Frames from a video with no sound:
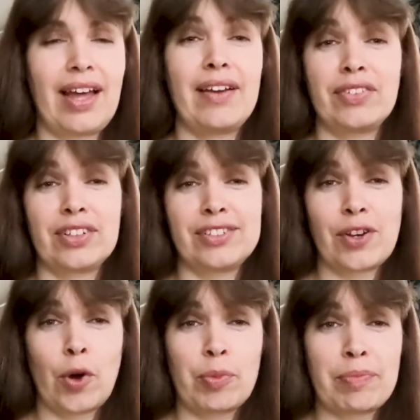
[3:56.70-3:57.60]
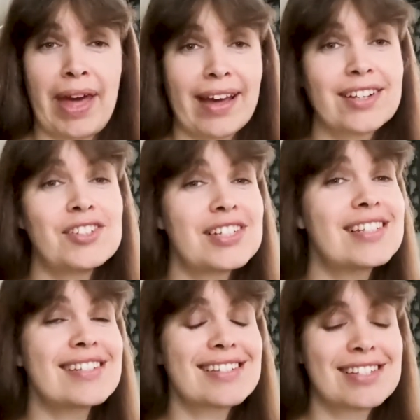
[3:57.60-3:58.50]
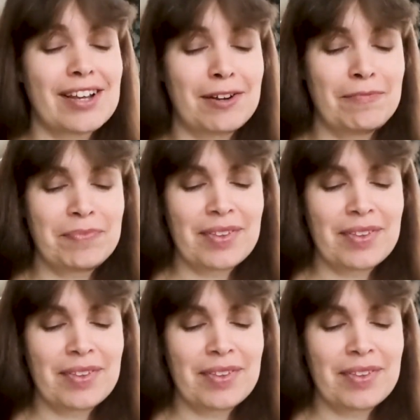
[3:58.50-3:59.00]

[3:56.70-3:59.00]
I've learned to open packages. So